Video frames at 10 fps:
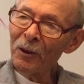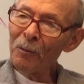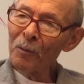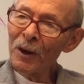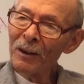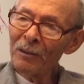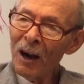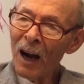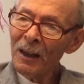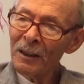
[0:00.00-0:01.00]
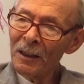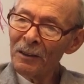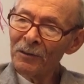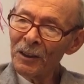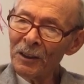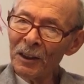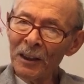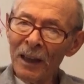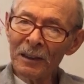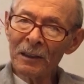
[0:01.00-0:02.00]
from where I lived at
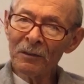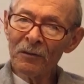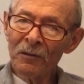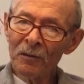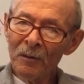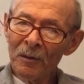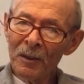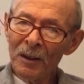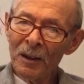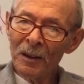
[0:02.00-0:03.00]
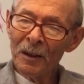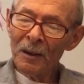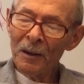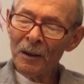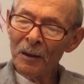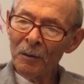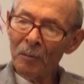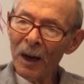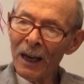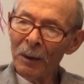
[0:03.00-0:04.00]
the end of
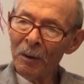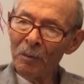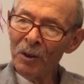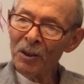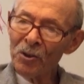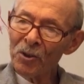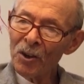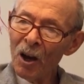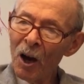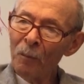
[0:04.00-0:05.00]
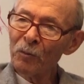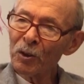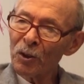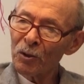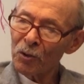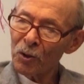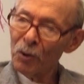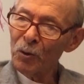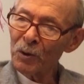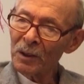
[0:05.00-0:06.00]
College. Miami Beach up to the
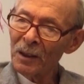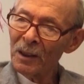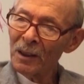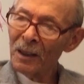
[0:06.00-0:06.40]
school.